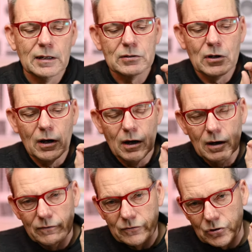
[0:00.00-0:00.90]
So
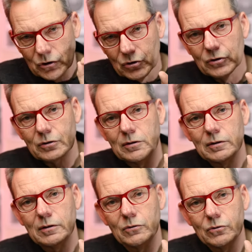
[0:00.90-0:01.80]
I've turned
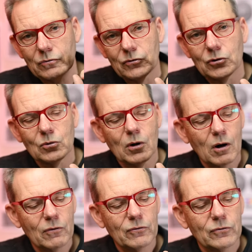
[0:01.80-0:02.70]
the review
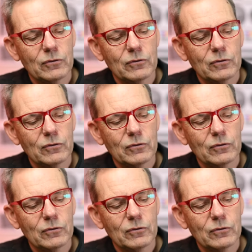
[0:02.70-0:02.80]
off,